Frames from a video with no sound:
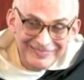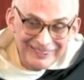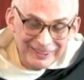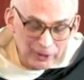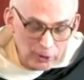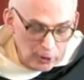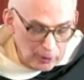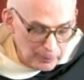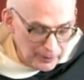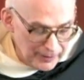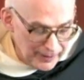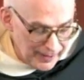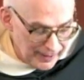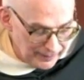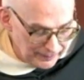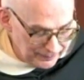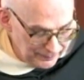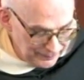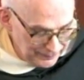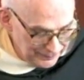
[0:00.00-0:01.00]
He told me that.
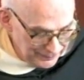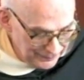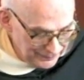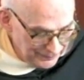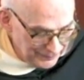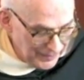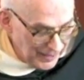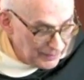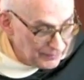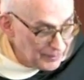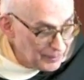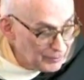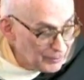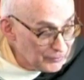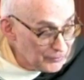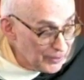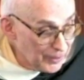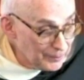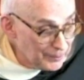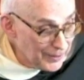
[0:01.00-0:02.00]
I've never
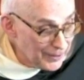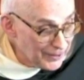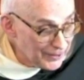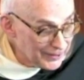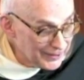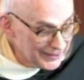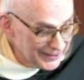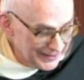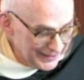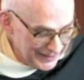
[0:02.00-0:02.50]
felt better